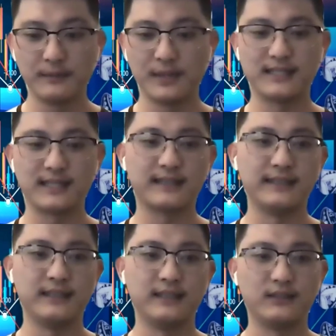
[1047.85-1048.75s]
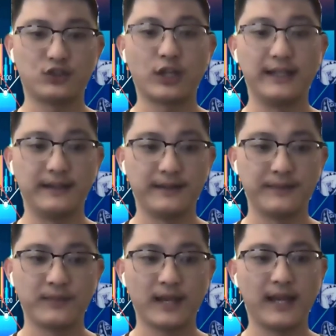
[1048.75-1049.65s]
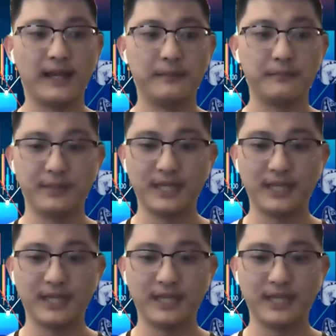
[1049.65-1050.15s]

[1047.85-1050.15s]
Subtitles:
basically trade and